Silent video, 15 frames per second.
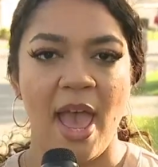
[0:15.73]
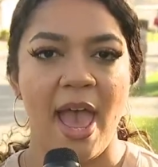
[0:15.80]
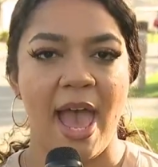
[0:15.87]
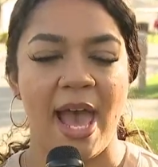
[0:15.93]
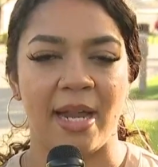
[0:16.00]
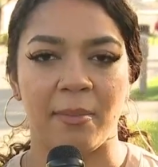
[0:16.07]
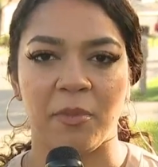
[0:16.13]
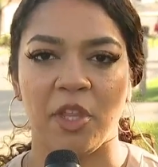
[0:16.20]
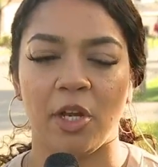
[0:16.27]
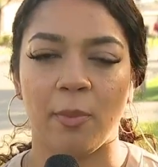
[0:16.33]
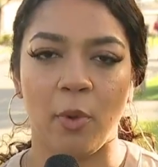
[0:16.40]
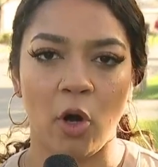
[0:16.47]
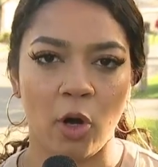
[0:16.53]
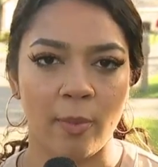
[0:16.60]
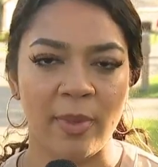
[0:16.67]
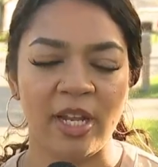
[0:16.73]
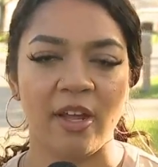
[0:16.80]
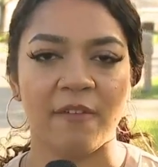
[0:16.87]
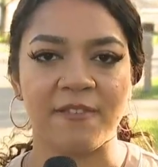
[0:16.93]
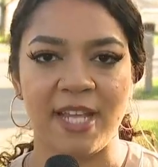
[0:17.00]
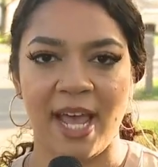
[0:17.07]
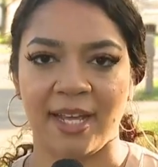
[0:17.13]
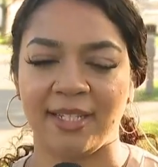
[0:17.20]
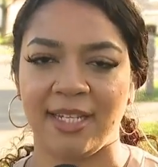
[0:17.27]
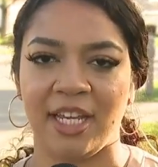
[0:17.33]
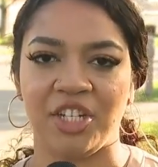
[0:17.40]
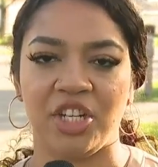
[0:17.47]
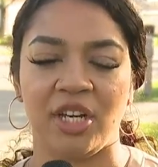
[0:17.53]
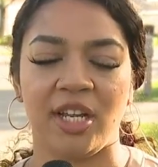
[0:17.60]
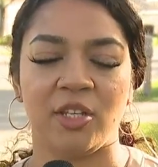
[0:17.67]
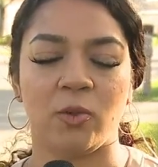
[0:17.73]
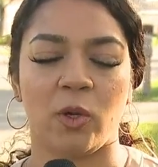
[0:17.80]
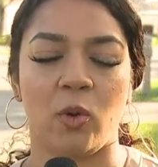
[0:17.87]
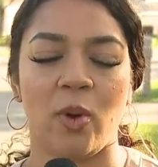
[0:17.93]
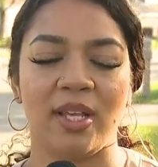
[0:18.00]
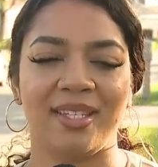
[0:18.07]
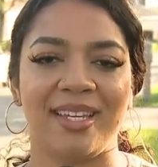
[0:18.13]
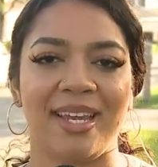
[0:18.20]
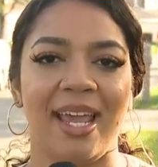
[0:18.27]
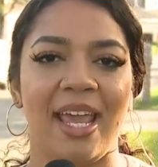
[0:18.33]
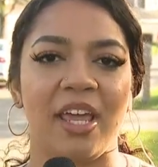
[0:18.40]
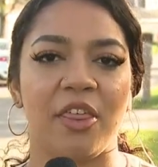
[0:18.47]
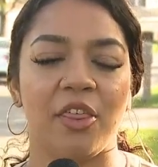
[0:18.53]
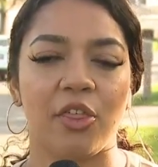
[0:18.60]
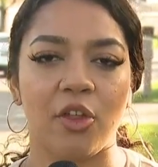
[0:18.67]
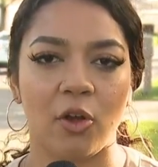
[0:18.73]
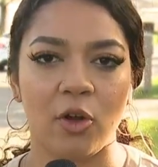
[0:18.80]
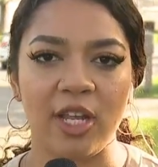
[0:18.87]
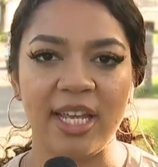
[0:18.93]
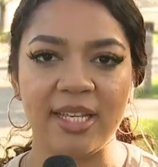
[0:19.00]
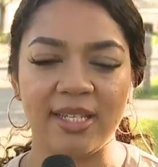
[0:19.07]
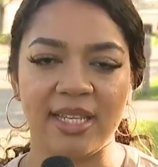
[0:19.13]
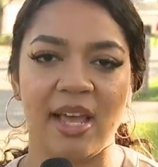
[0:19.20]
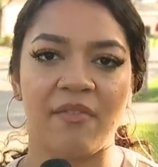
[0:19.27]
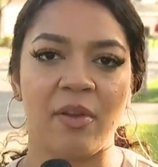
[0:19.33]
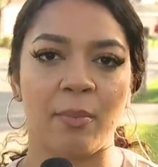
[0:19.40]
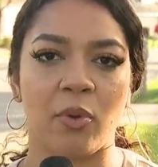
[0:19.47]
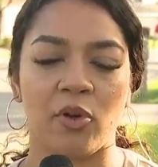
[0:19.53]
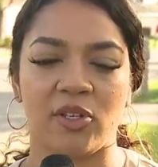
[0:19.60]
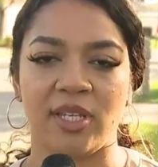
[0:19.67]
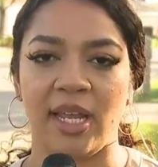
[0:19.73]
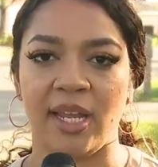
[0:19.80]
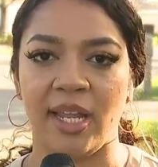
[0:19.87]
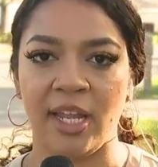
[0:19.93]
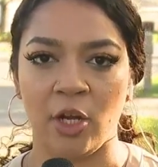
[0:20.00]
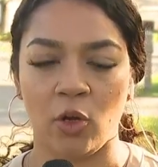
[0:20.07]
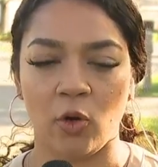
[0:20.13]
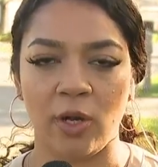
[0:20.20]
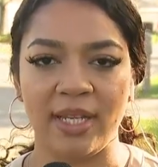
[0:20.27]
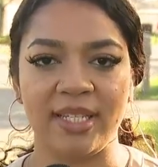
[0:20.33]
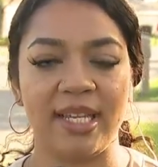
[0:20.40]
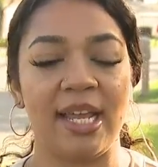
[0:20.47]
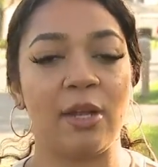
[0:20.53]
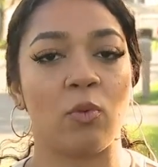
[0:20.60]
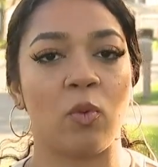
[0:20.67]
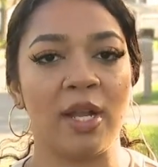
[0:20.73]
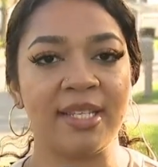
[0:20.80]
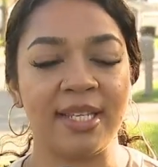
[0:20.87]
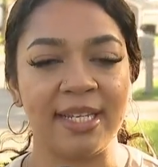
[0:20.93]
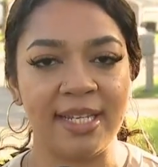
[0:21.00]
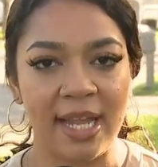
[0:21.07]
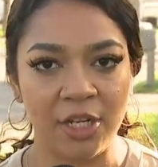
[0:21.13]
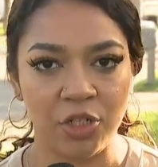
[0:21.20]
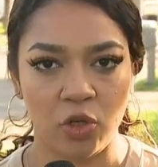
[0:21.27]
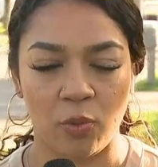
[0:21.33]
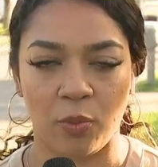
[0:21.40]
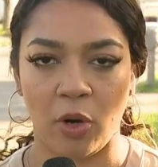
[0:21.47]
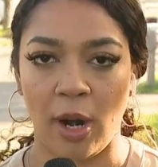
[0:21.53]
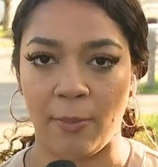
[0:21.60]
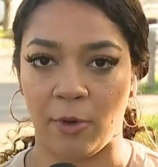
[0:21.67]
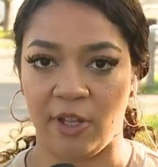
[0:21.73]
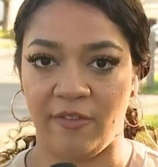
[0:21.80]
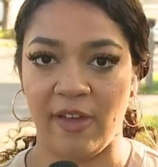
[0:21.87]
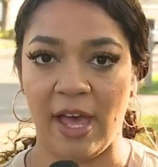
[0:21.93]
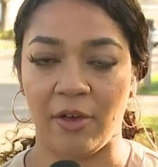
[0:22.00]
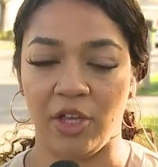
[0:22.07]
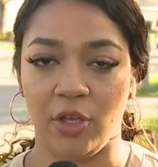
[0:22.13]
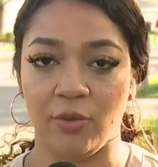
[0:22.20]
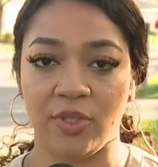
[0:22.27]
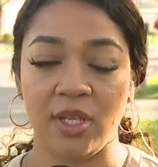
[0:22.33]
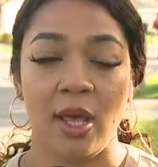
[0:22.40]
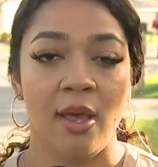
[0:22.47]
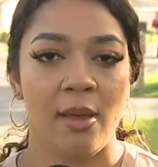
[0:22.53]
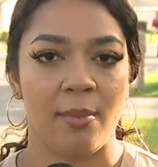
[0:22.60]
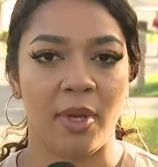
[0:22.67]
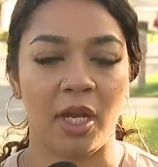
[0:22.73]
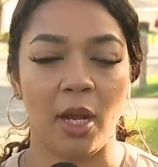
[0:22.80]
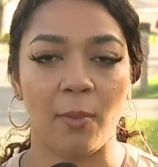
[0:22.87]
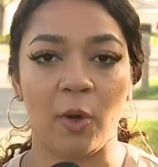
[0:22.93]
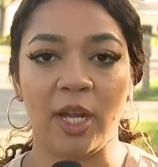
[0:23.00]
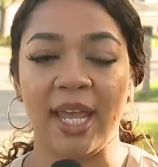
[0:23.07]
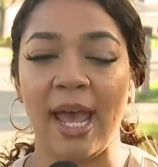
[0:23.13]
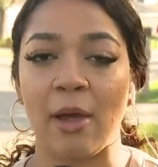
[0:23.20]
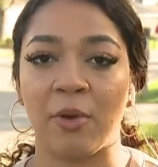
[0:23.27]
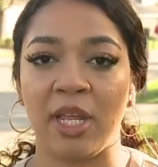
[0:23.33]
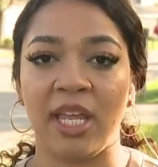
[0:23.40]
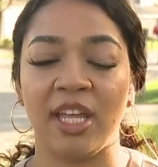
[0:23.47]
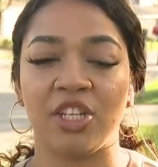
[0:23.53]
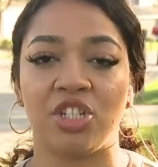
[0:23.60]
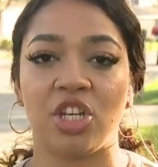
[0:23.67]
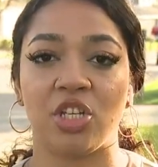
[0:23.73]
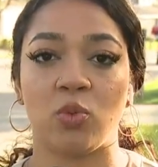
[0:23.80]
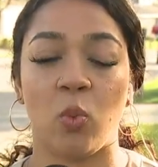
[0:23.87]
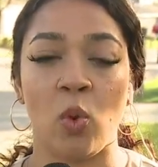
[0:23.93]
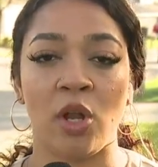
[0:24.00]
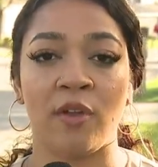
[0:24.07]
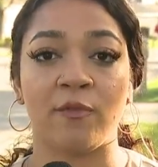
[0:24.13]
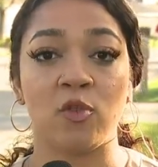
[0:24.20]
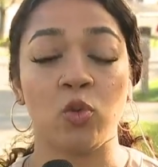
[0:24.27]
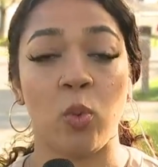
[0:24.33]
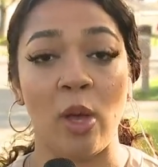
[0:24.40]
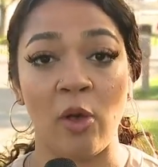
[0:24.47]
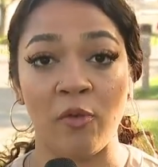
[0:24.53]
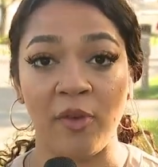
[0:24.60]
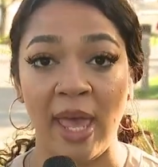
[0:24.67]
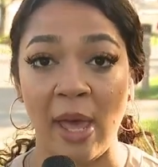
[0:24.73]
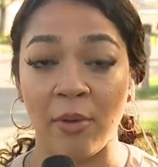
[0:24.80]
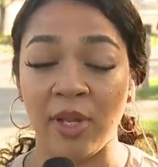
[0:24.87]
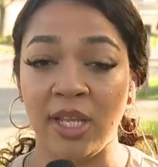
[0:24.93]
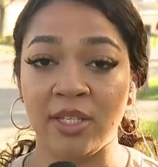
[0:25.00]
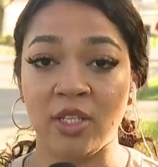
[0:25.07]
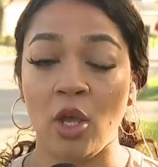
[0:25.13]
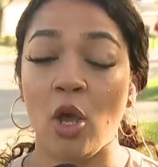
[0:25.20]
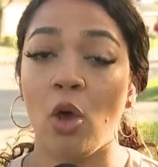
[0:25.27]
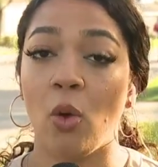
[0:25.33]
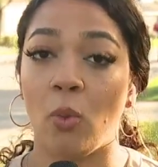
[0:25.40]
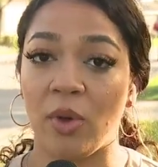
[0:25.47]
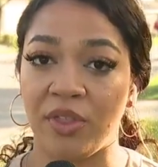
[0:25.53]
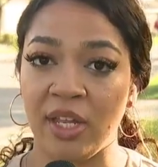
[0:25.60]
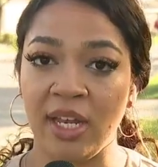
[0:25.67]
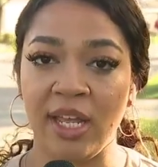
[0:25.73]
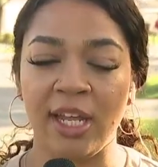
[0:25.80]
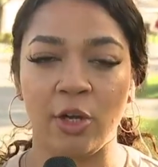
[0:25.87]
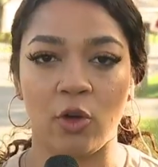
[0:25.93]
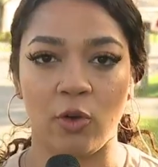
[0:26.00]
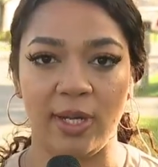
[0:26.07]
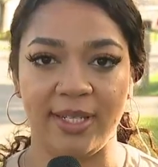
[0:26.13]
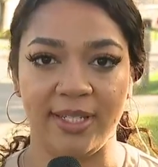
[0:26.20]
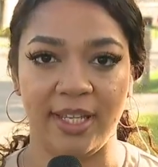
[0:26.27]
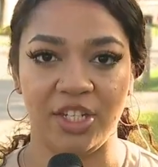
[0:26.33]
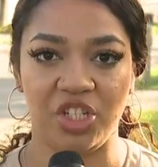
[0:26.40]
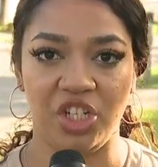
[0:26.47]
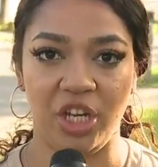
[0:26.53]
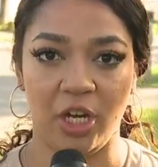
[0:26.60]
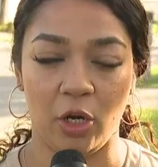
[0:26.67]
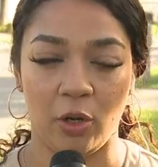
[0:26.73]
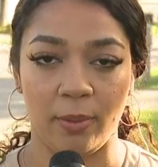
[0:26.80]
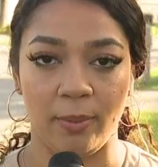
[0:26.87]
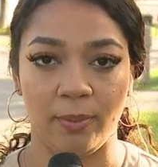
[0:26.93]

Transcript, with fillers: Adam, the Department of Taxation is requesting a thirty-seven percent increase in residential property values. Montgomery County is just one of twelve counties with an increase this year.